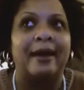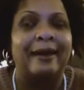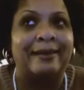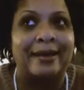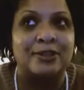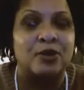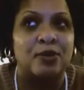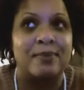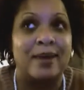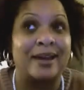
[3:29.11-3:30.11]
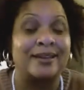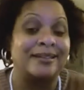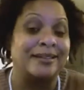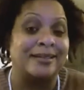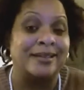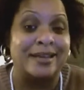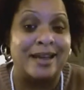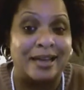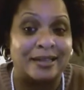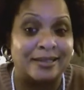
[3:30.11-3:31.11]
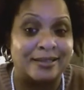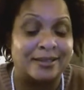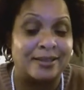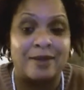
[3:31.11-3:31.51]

And that's going back into the nineties.